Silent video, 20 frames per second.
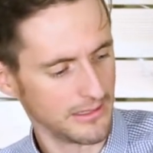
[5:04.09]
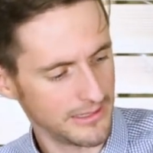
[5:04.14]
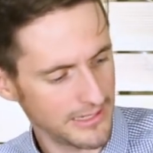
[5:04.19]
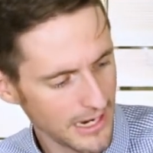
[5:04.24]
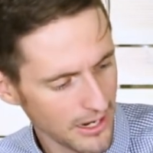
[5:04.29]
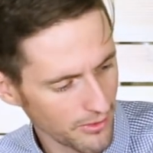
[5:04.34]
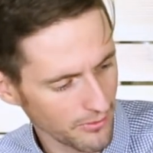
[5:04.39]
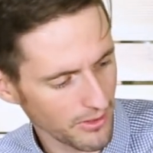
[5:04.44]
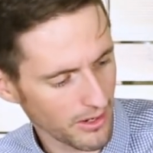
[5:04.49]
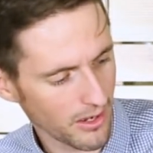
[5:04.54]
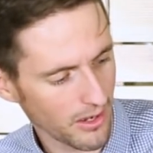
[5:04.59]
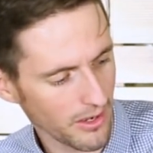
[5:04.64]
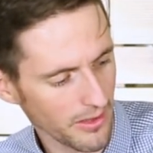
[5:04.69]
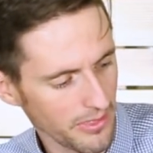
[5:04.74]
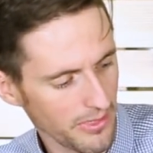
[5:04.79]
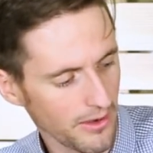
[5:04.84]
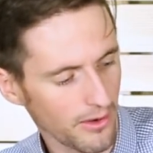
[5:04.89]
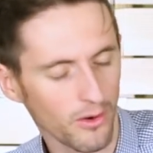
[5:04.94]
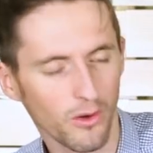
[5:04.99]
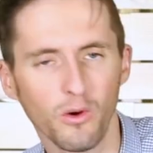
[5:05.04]
down
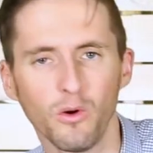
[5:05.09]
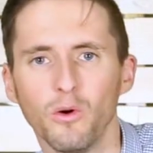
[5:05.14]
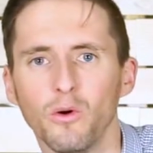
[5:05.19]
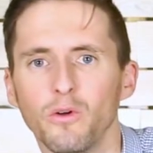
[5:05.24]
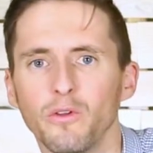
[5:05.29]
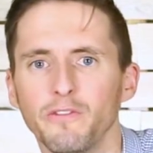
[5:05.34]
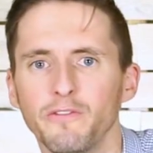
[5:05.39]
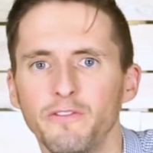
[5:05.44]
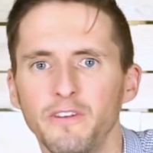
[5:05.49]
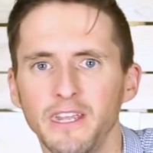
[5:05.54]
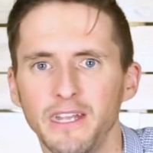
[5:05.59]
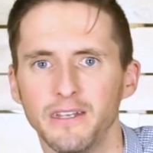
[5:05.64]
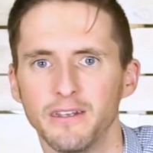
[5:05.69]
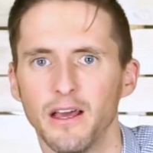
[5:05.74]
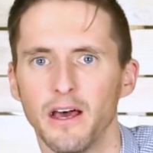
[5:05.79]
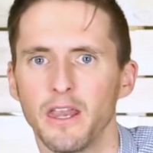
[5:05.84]
on their whole feet,